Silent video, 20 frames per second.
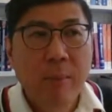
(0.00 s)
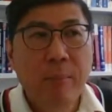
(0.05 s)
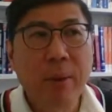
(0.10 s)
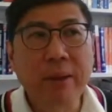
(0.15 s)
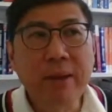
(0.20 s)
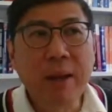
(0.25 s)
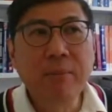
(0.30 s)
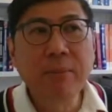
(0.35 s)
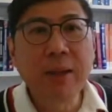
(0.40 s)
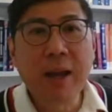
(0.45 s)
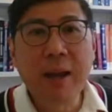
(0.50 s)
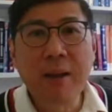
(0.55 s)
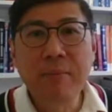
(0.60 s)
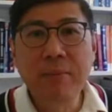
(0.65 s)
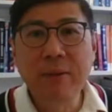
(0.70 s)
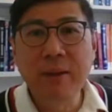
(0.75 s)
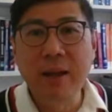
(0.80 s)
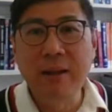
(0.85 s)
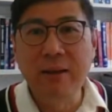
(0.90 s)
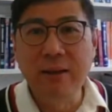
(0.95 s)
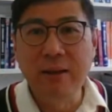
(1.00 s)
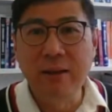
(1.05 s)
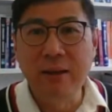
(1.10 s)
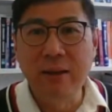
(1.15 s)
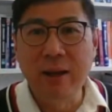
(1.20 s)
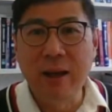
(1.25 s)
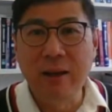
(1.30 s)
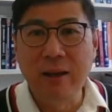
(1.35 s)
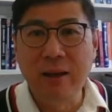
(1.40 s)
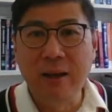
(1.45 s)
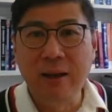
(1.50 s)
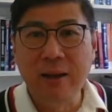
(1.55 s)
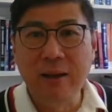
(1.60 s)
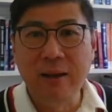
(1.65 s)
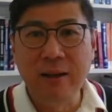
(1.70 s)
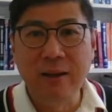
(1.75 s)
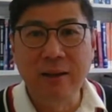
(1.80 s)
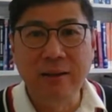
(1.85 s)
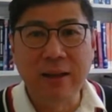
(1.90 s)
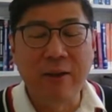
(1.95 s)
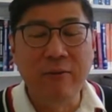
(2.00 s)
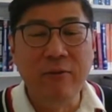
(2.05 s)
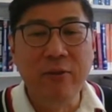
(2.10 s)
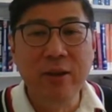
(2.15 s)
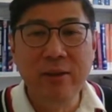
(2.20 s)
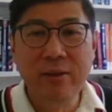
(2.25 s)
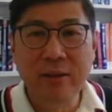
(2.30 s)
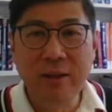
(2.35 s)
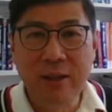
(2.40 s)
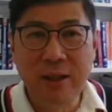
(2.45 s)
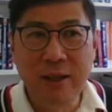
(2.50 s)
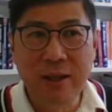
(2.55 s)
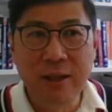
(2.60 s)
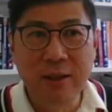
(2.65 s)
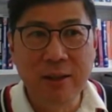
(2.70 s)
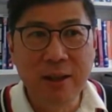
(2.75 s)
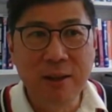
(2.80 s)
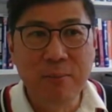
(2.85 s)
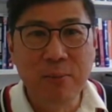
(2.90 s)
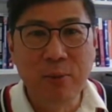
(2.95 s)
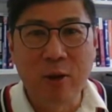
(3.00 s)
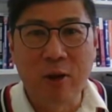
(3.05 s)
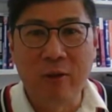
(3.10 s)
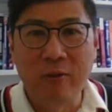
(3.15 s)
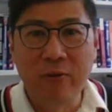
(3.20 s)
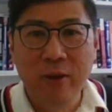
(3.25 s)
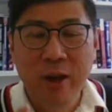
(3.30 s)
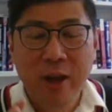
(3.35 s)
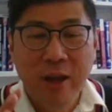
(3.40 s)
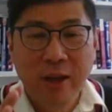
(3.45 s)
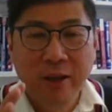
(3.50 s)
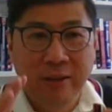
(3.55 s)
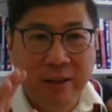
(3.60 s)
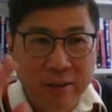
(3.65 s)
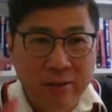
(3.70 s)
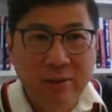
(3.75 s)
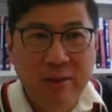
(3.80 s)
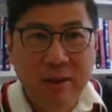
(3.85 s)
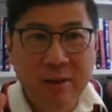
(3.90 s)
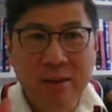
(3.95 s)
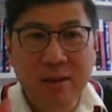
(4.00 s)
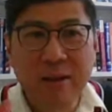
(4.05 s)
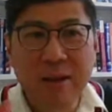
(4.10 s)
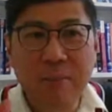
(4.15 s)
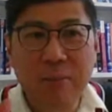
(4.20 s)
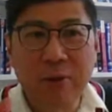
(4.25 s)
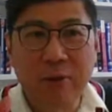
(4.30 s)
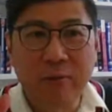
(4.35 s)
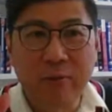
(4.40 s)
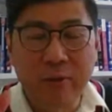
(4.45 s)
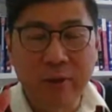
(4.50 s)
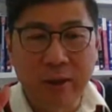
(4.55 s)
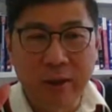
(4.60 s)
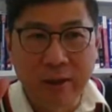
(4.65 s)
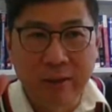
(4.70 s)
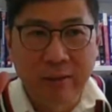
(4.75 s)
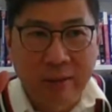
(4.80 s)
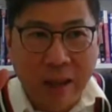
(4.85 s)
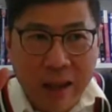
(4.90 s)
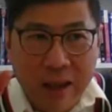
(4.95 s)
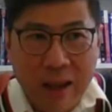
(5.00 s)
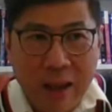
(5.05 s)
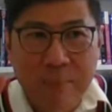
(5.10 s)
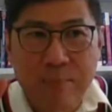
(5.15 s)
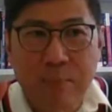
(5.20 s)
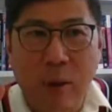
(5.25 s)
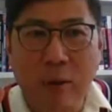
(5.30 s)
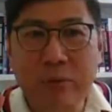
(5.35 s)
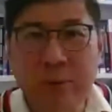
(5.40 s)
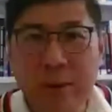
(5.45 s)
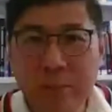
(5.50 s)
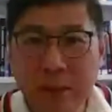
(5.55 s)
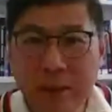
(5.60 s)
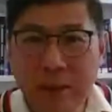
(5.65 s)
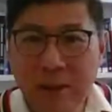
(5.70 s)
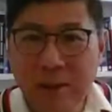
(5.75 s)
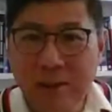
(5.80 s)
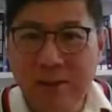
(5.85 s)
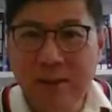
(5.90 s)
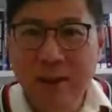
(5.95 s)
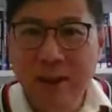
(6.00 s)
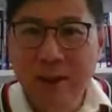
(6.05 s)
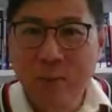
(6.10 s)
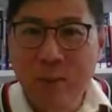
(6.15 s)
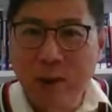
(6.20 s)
but sometimes the diversity in terms of distance, in terms of thinking proximities,